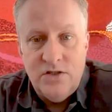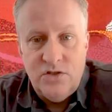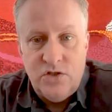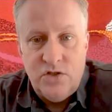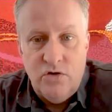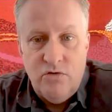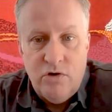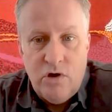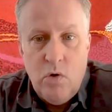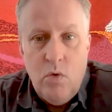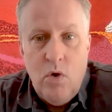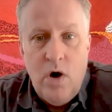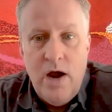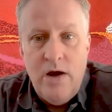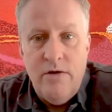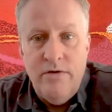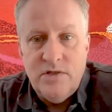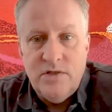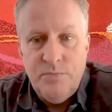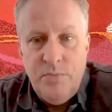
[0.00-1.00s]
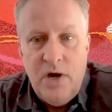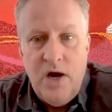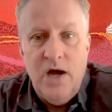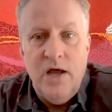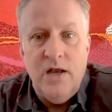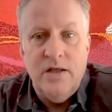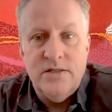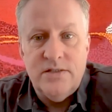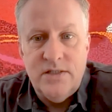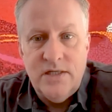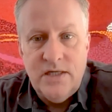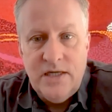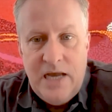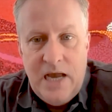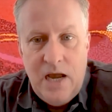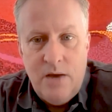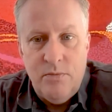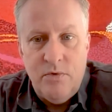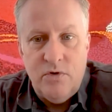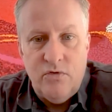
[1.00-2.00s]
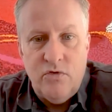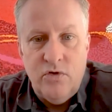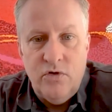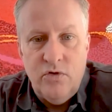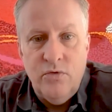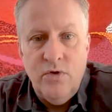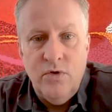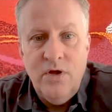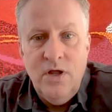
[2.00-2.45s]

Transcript: it's going to require its pilots and cabin crew